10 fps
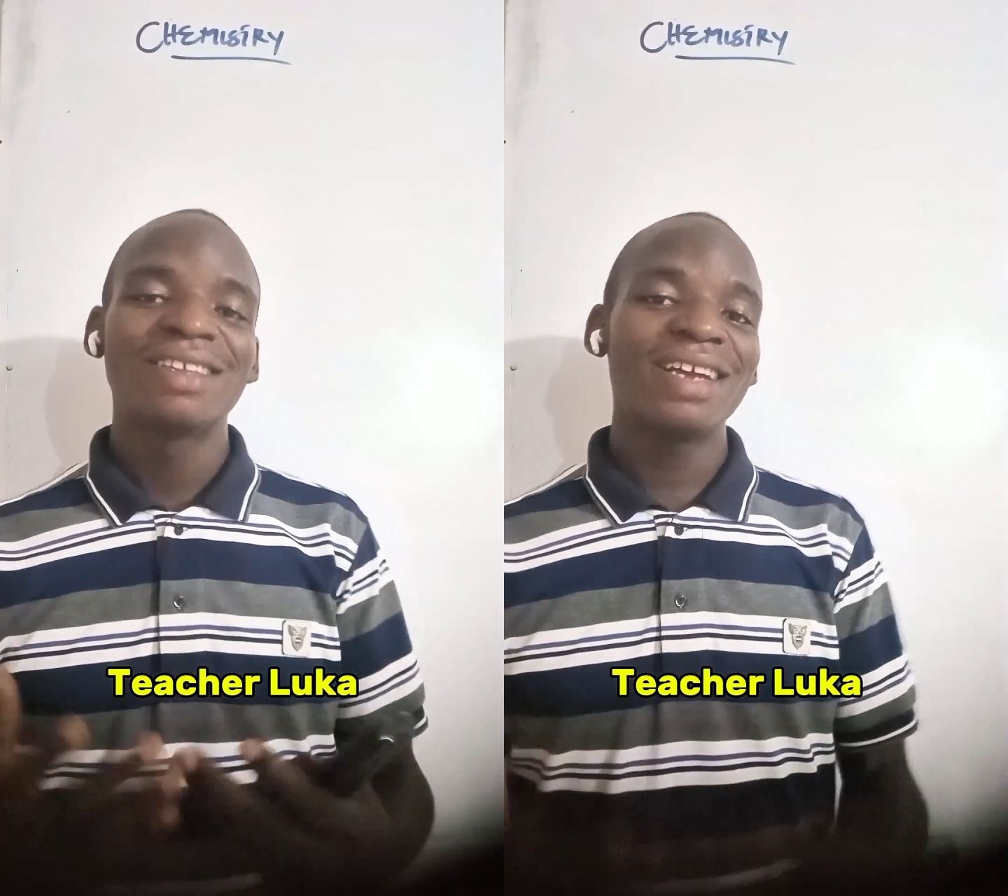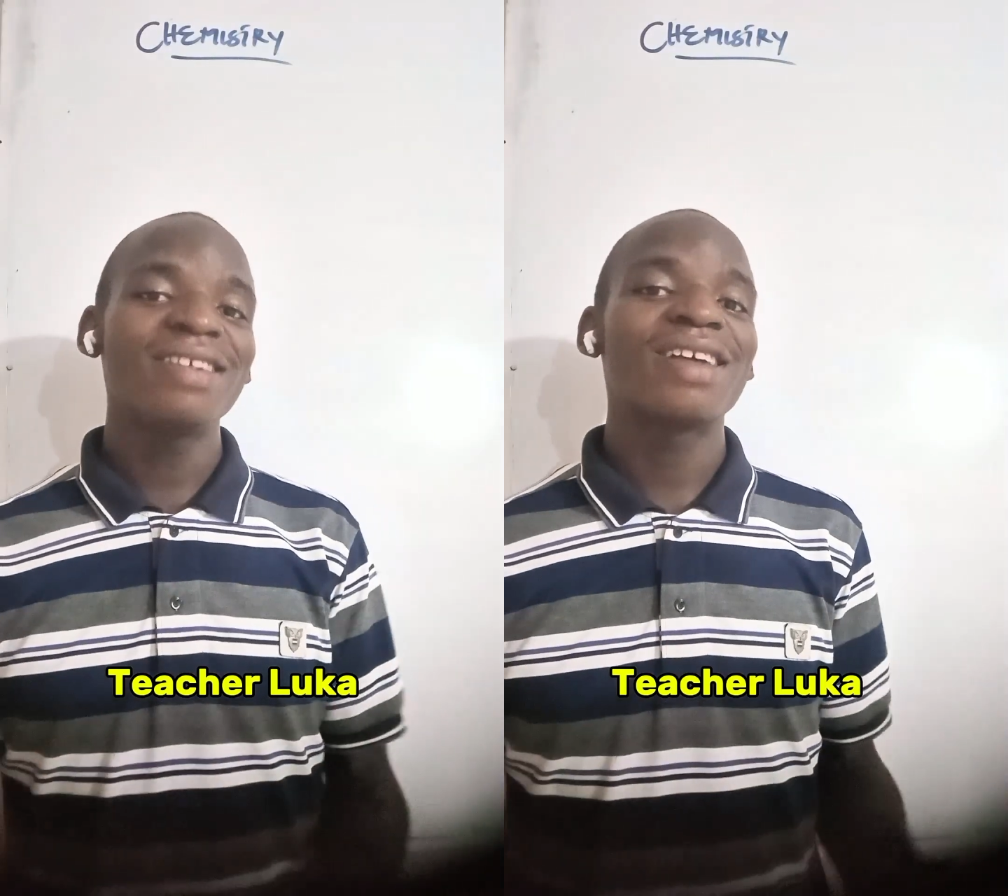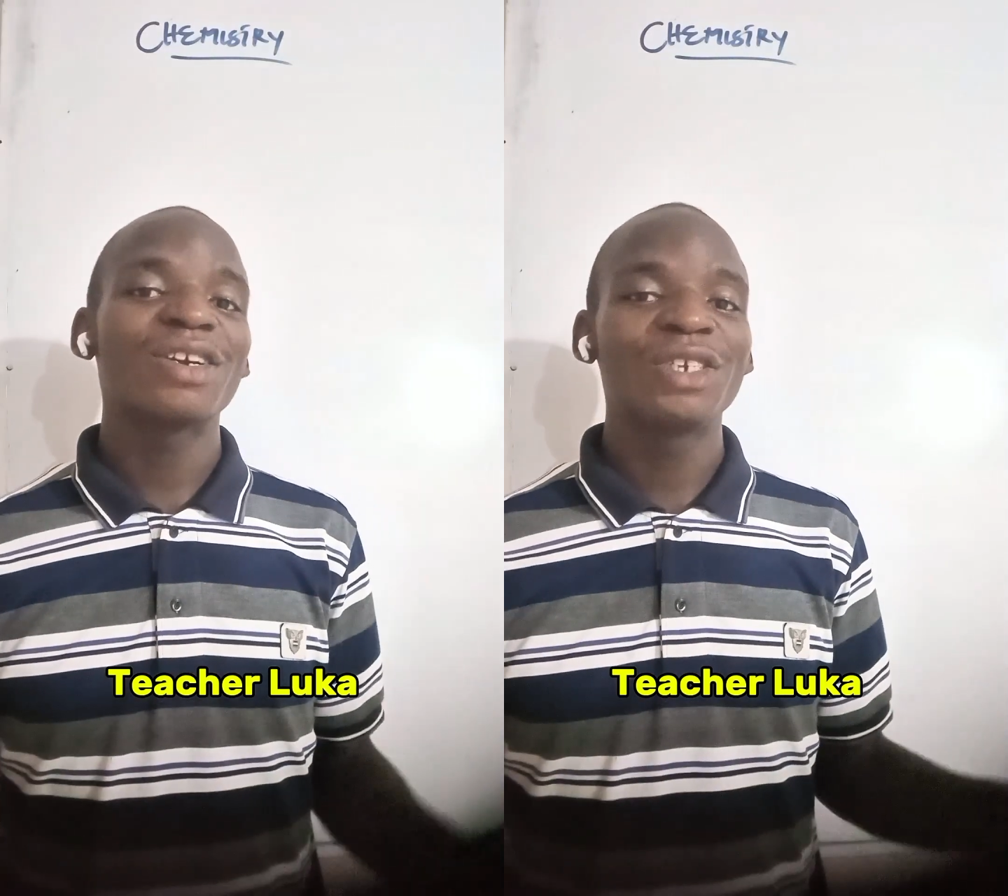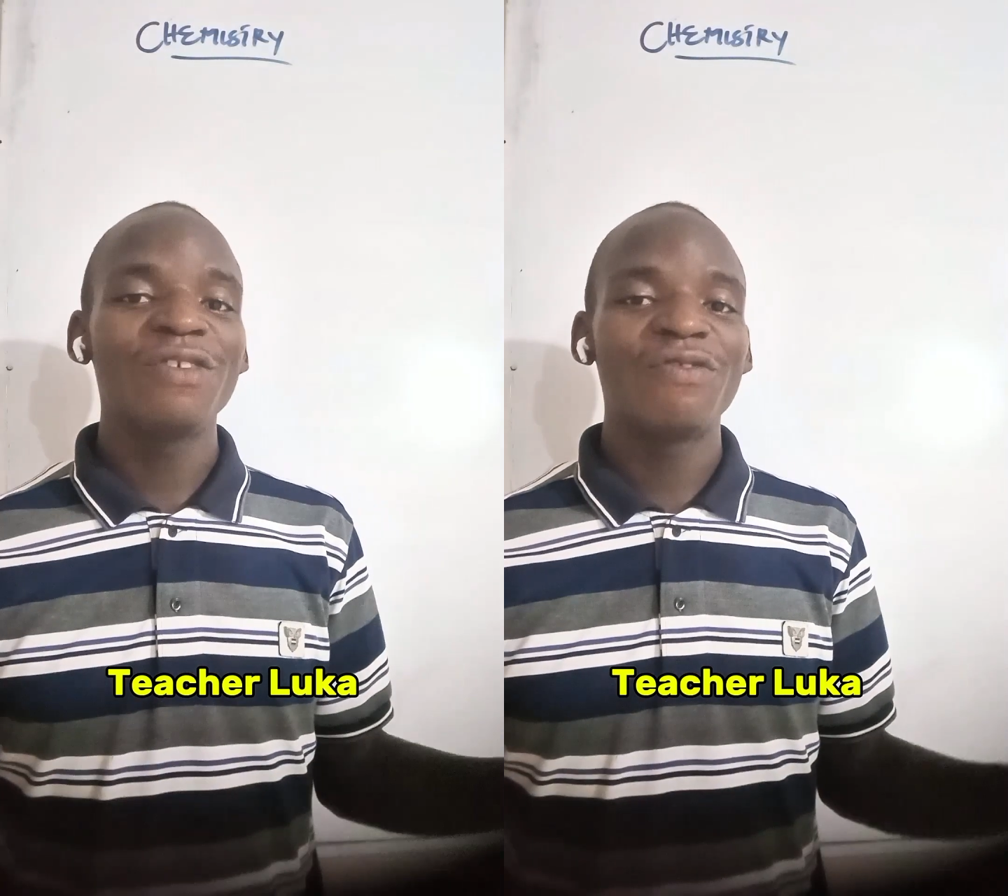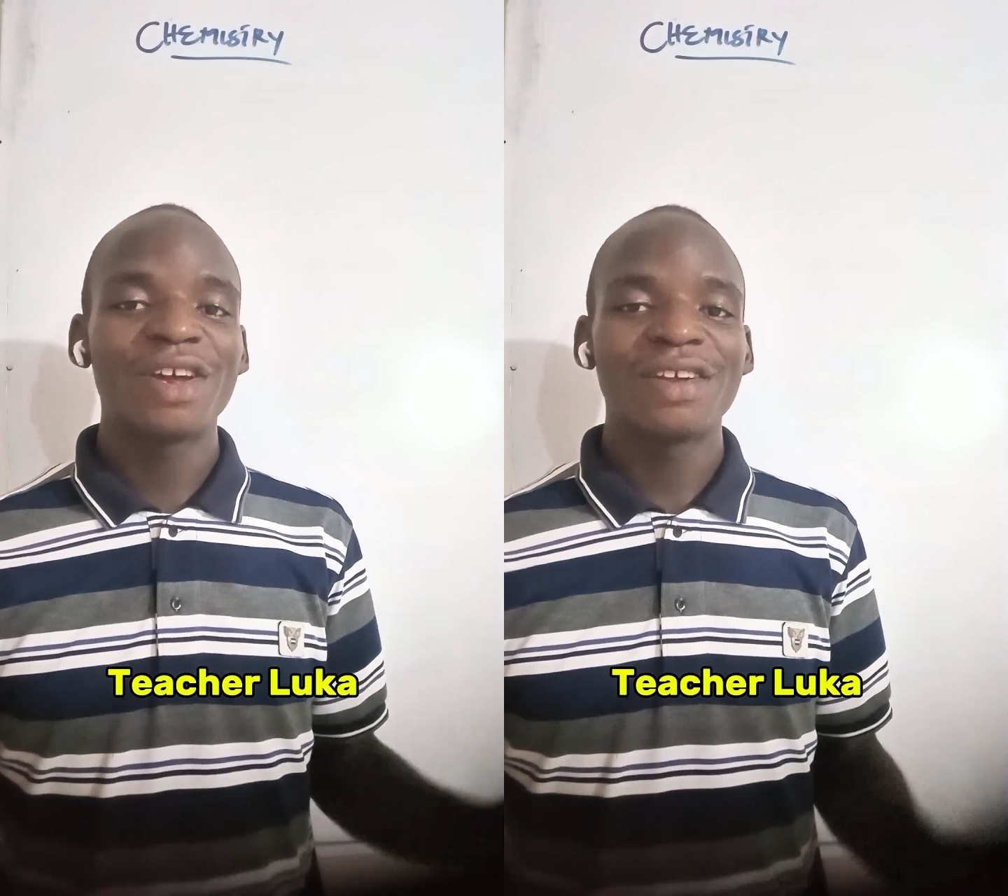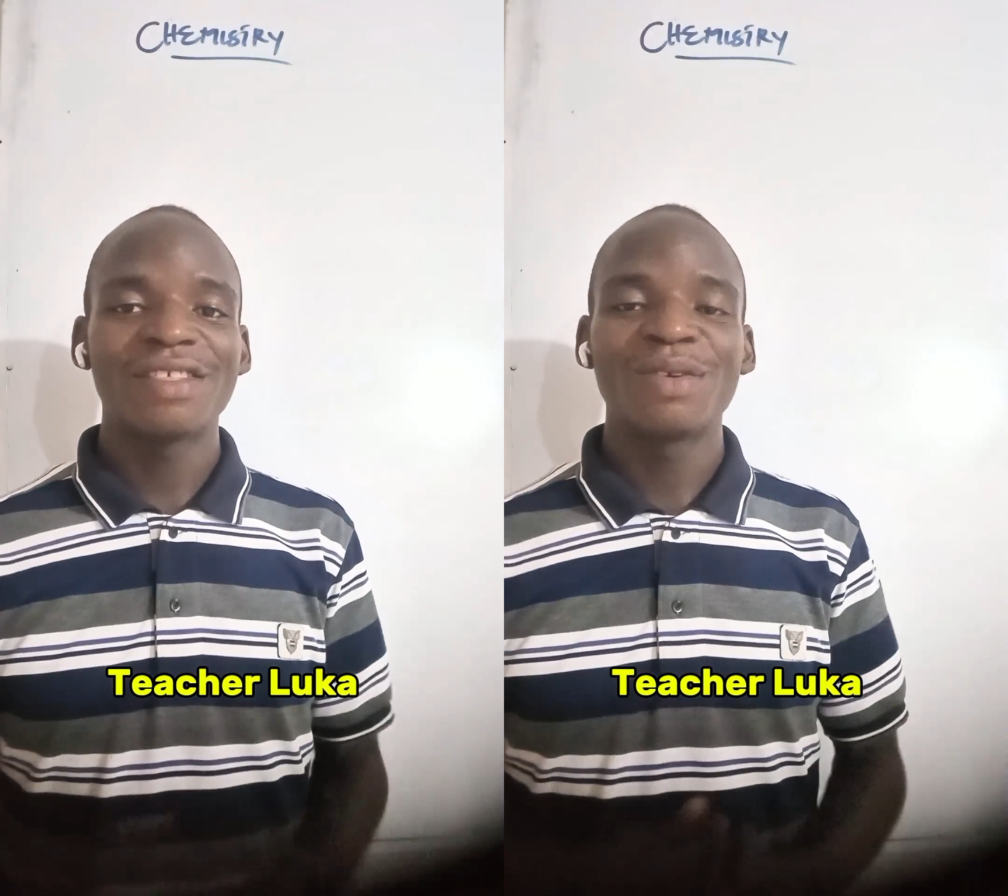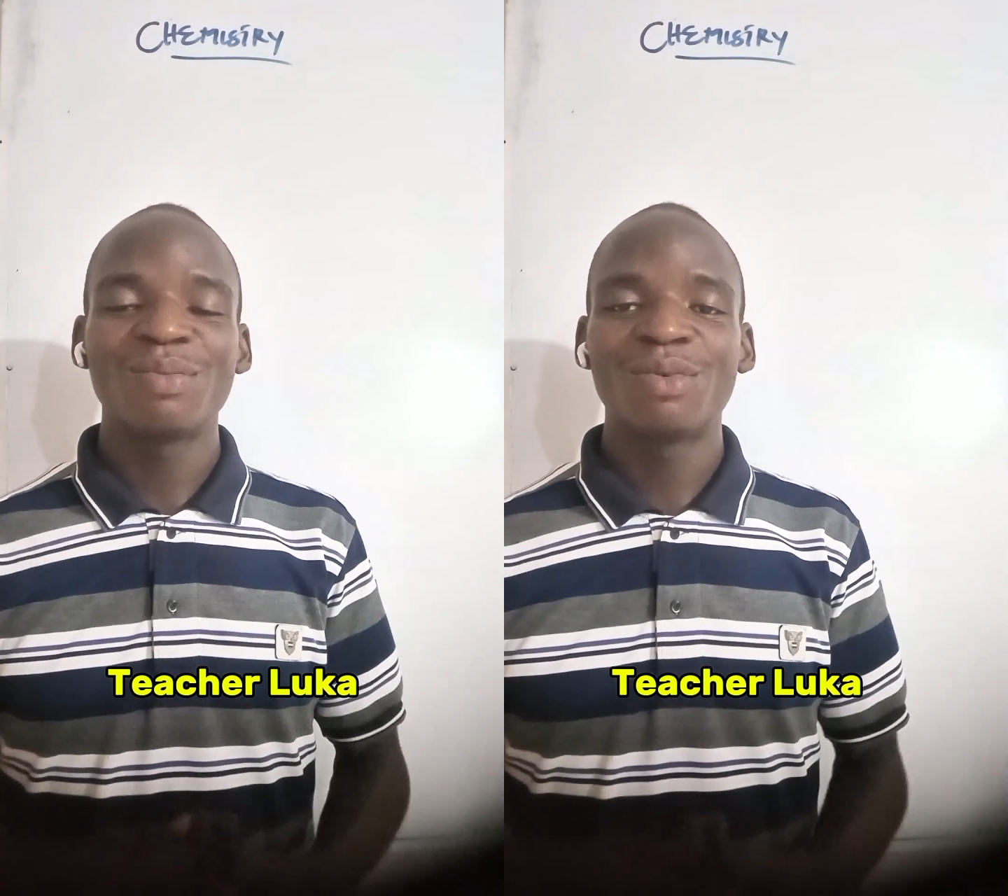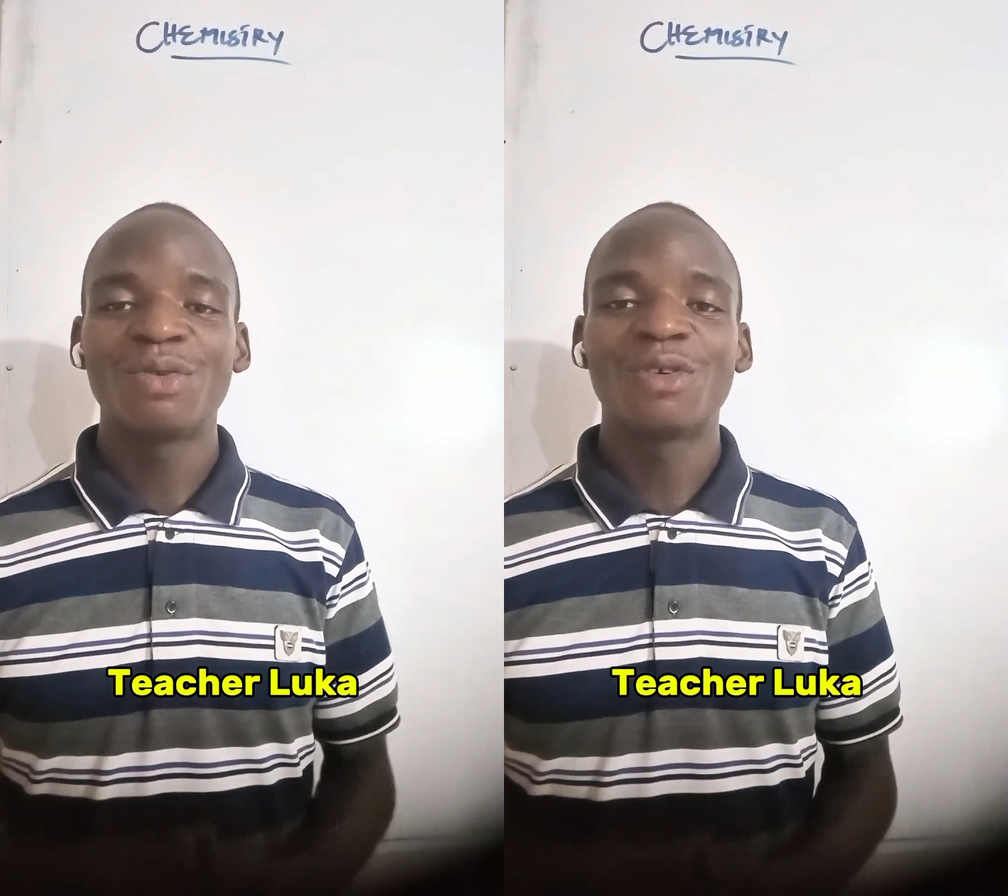That is actually very
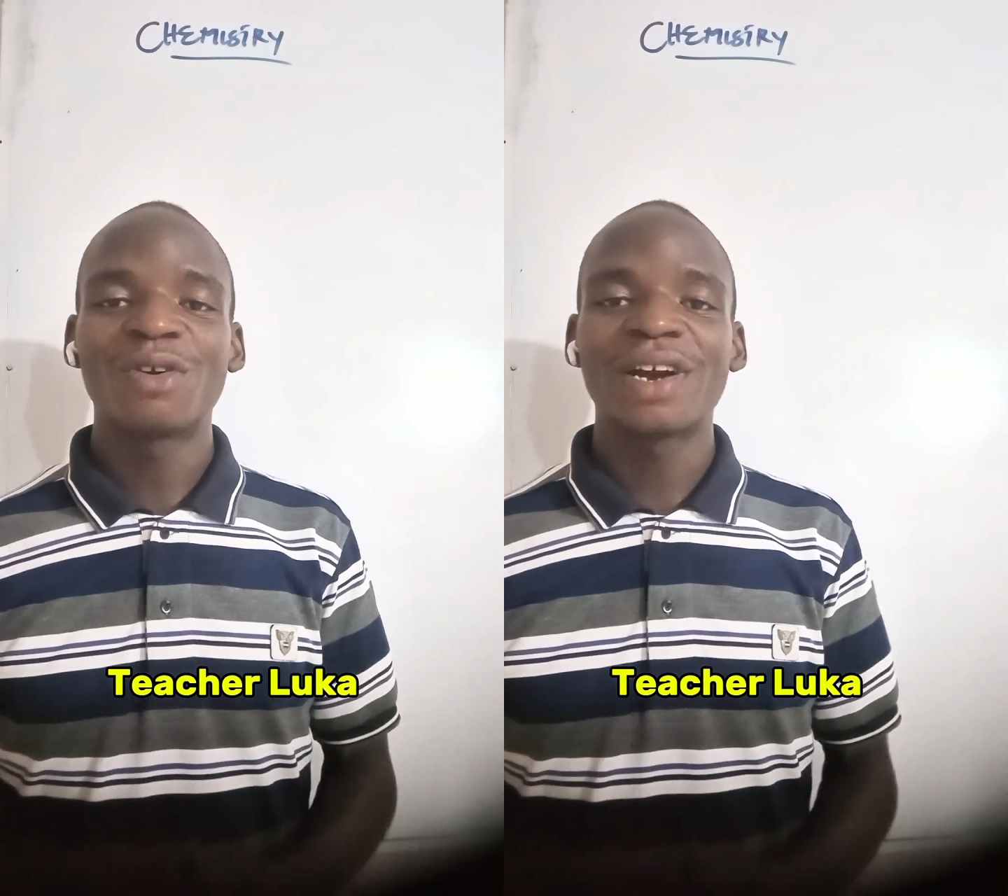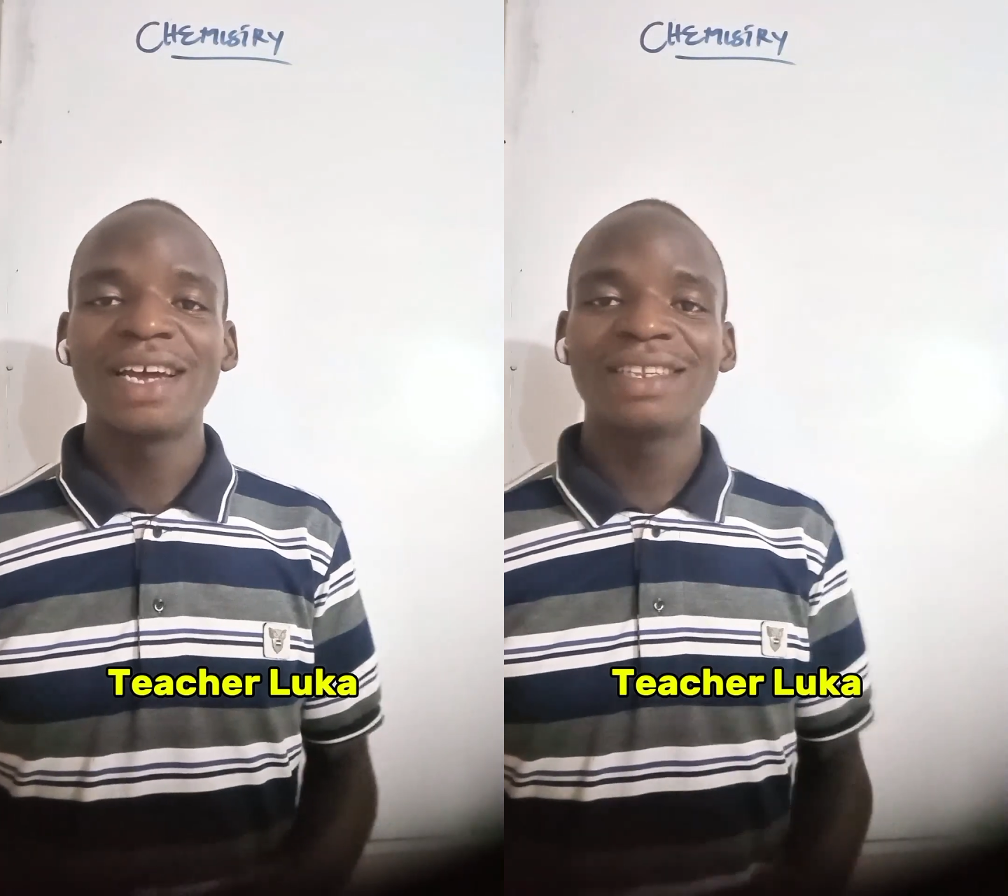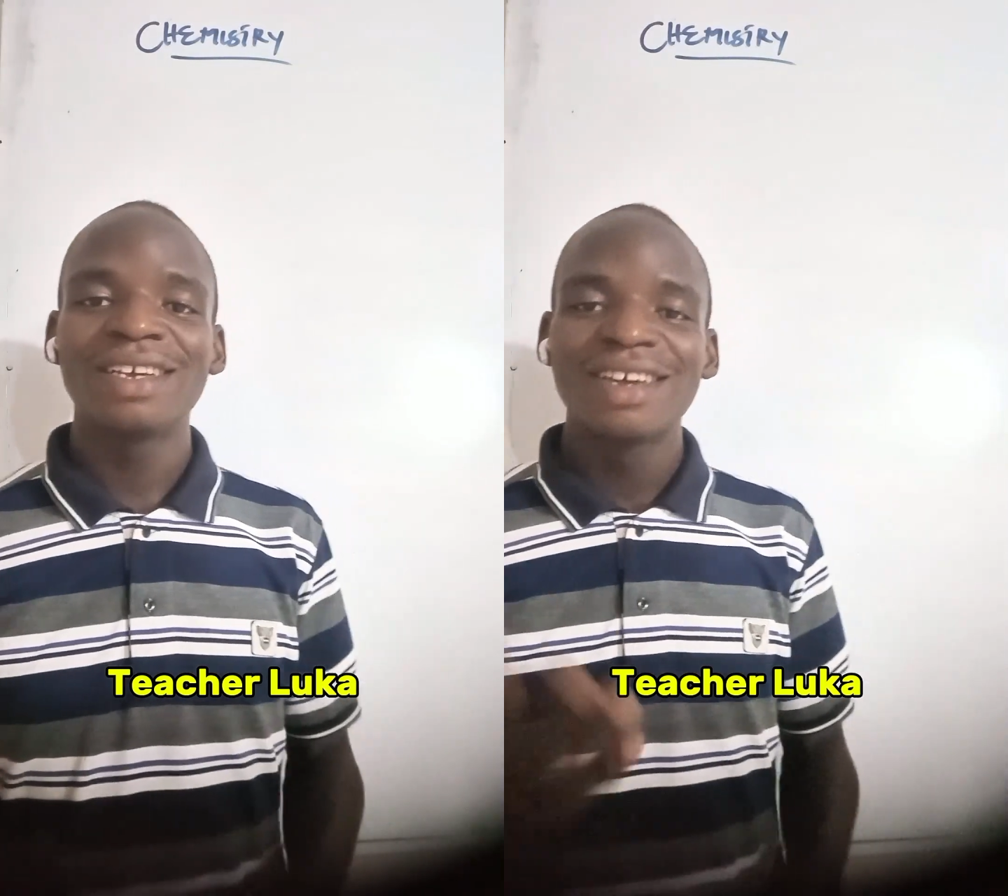simple, all right?